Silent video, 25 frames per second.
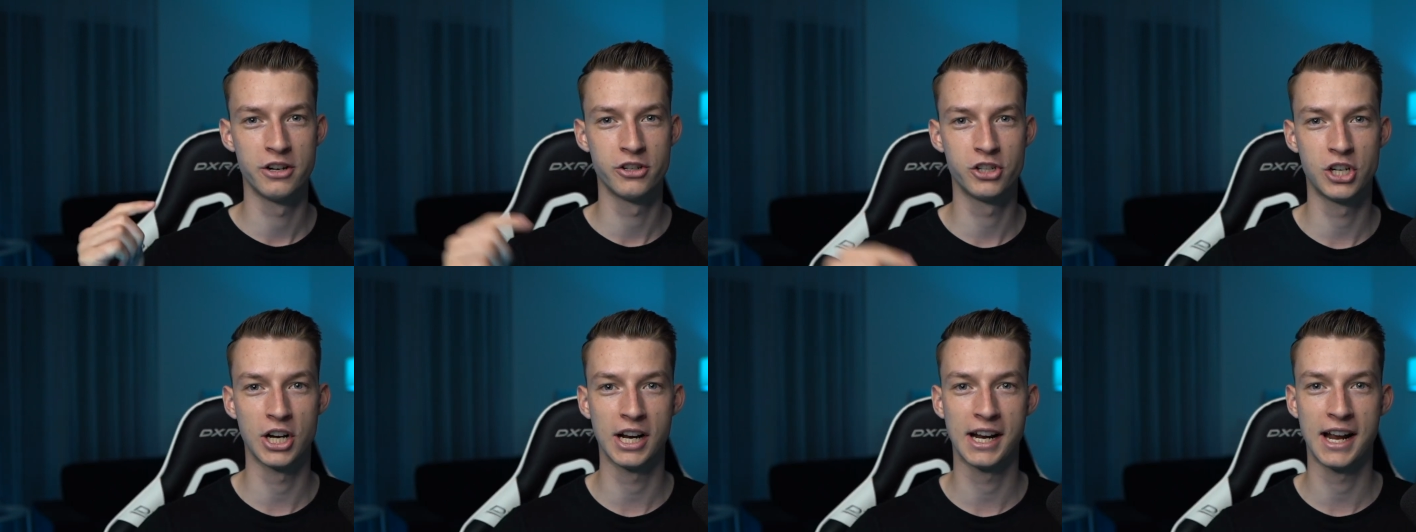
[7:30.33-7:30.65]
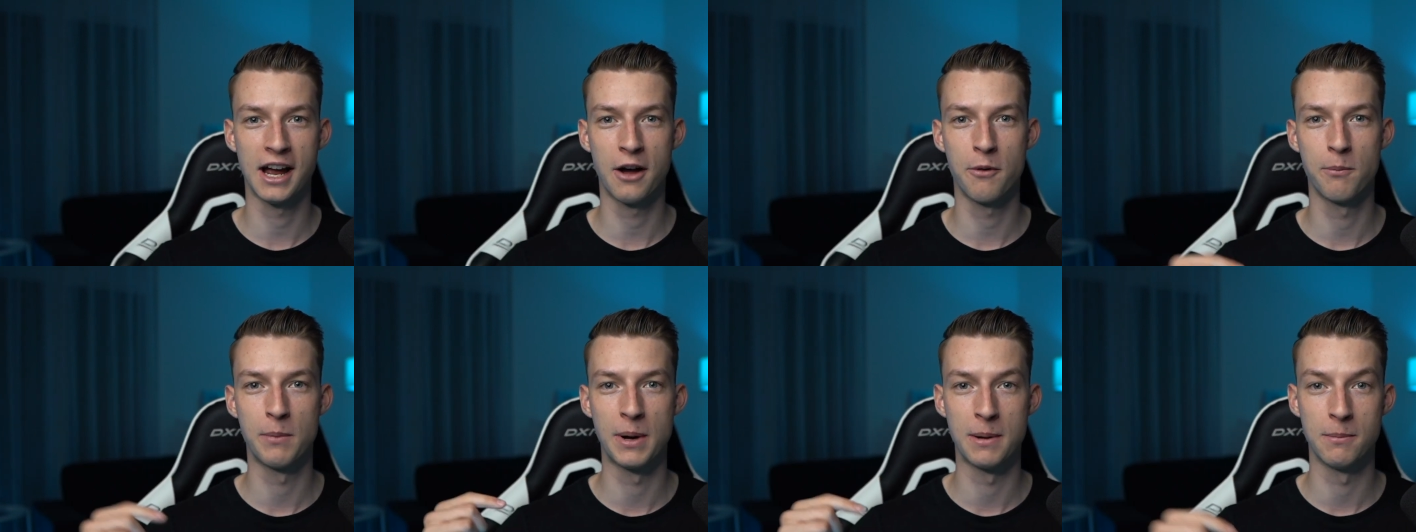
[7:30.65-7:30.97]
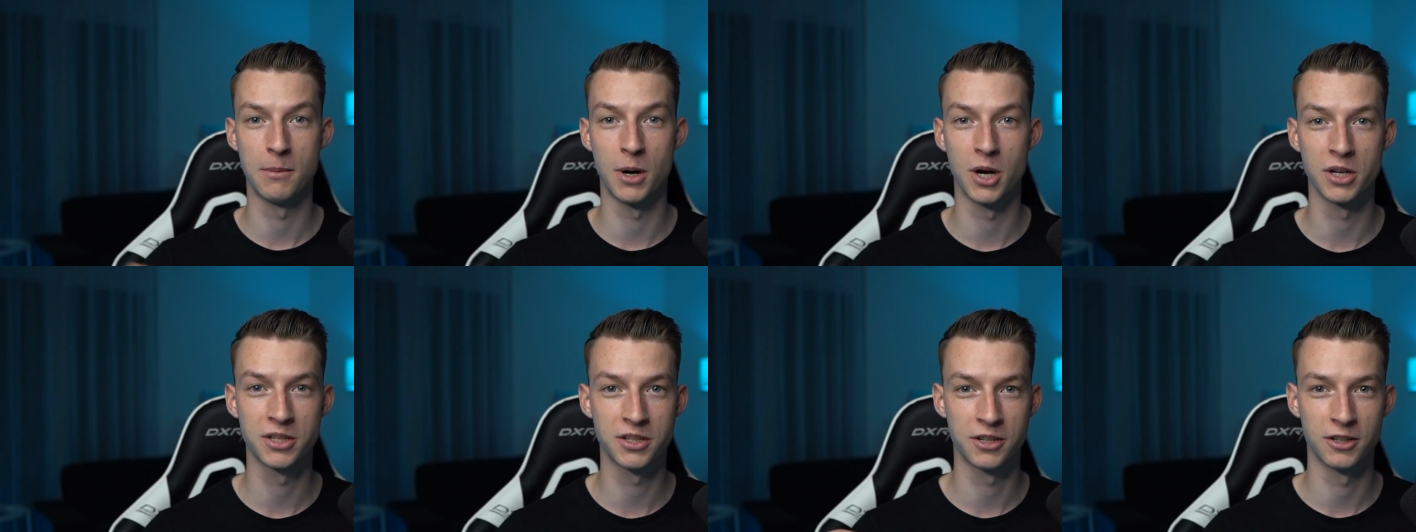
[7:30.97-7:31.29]
check out my
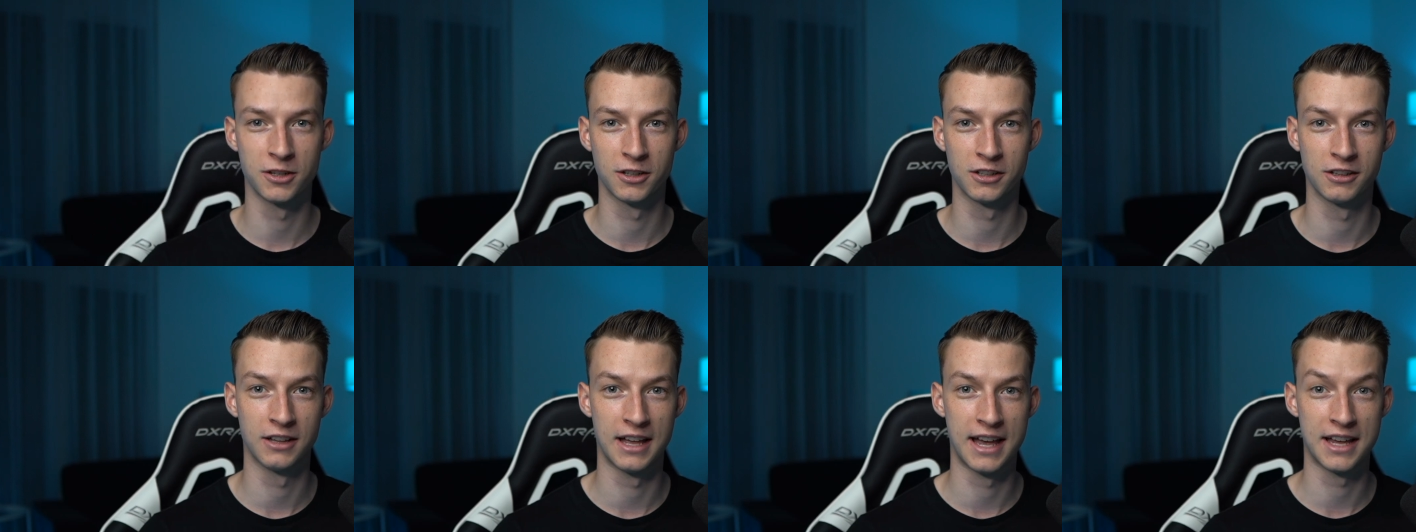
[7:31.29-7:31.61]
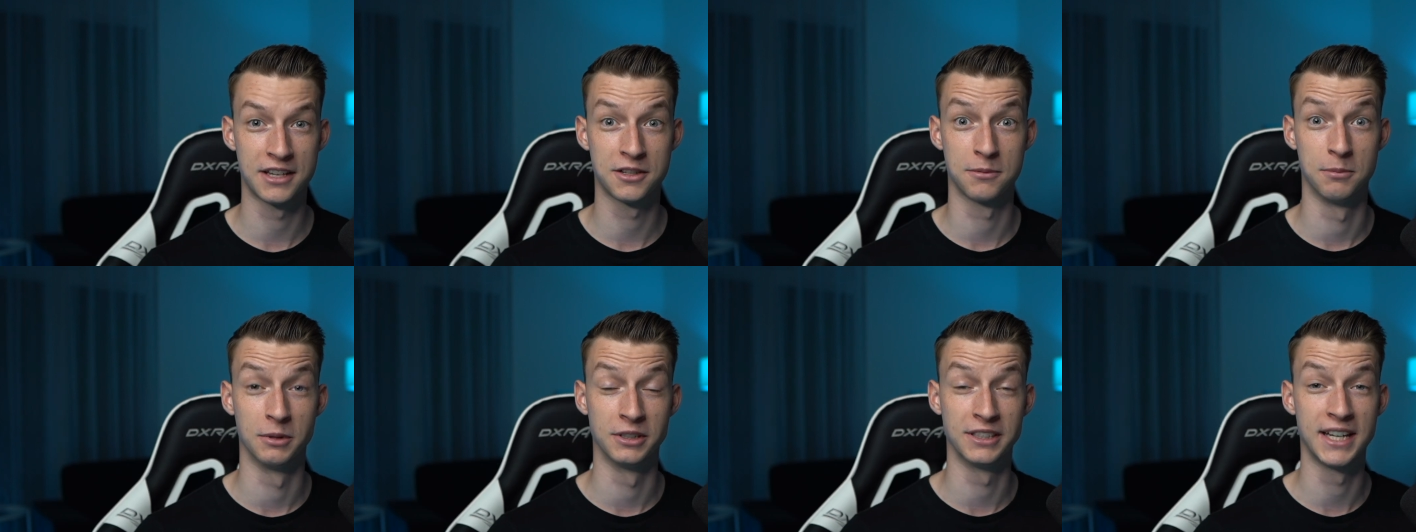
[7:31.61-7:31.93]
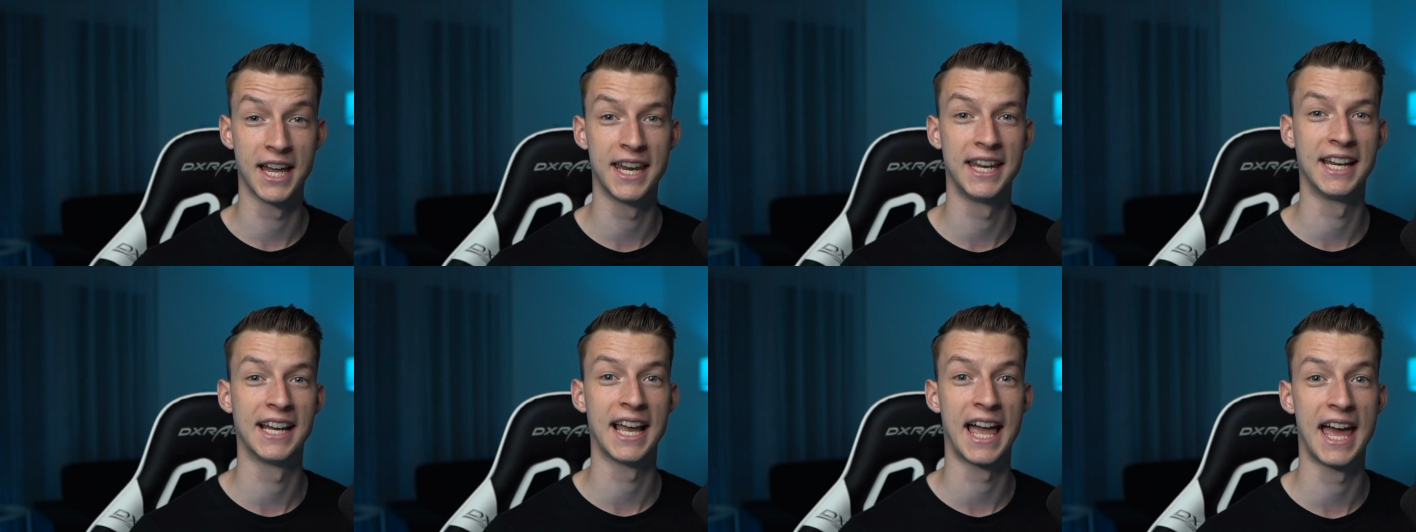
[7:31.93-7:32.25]
masterclass,
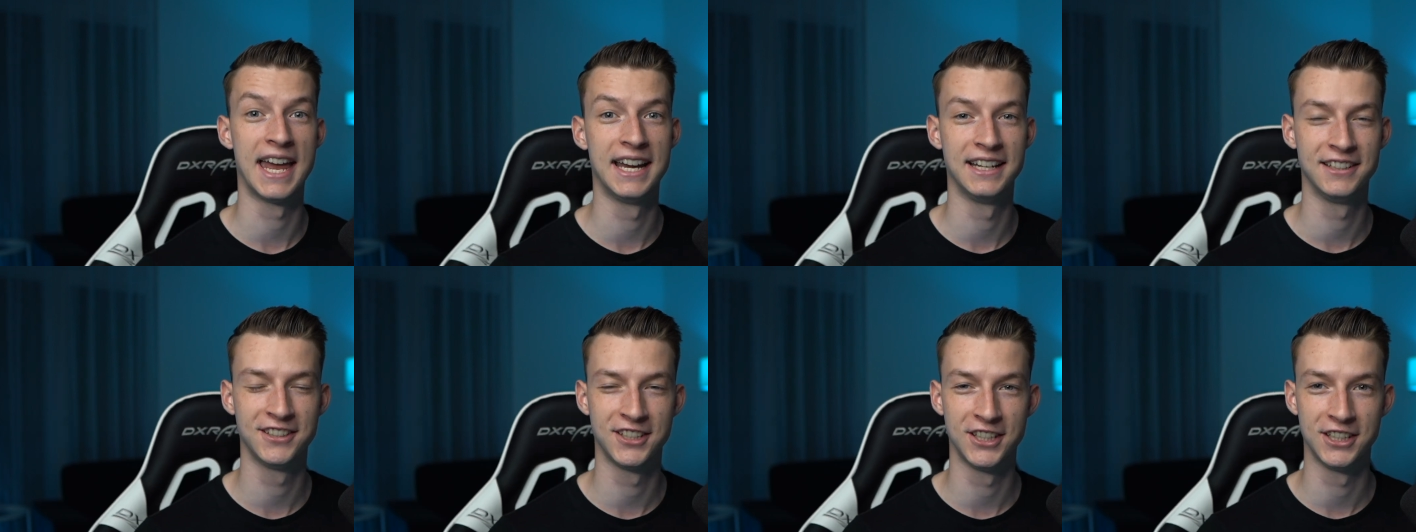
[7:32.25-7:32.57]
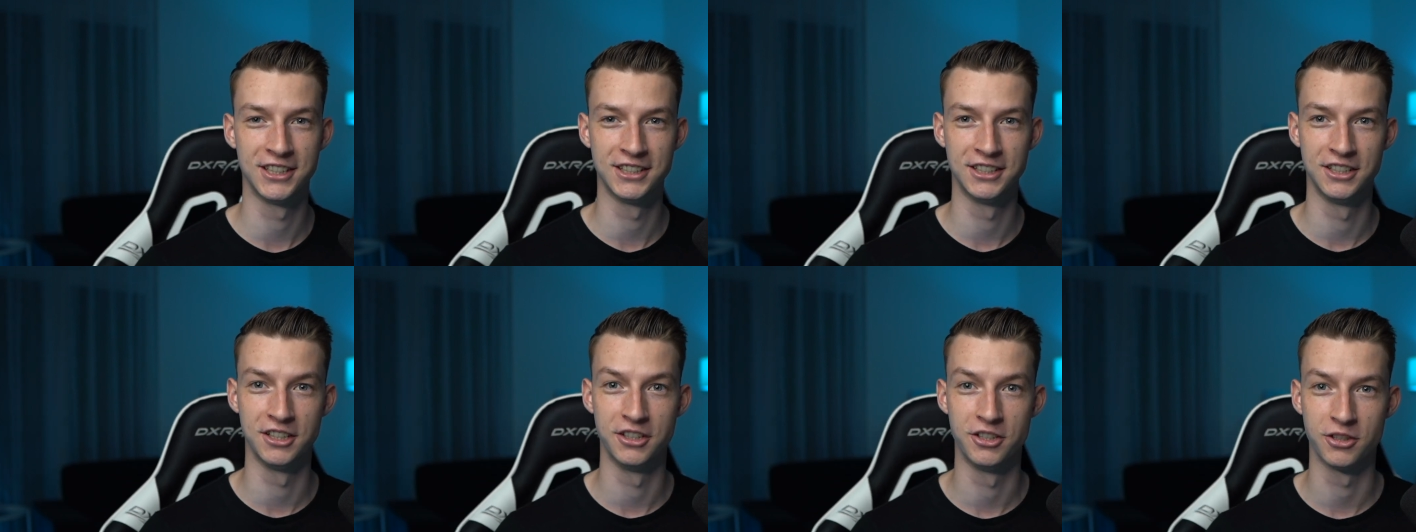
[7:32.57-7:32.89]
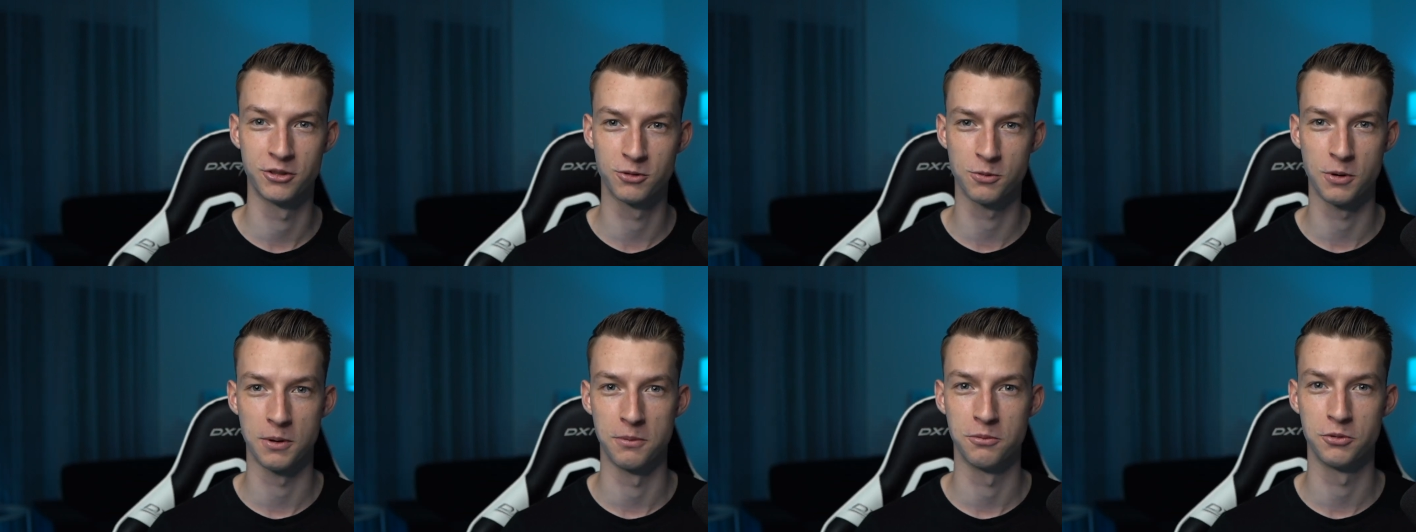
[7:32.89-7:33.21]
Magnetic Editing, in the
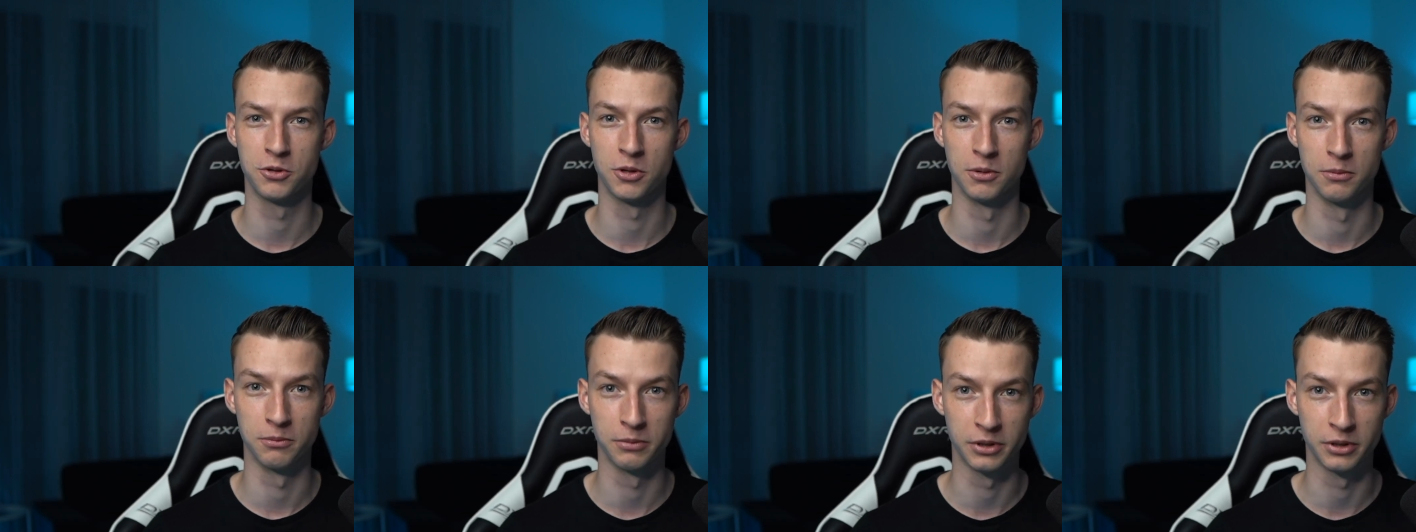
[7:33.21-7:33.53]
description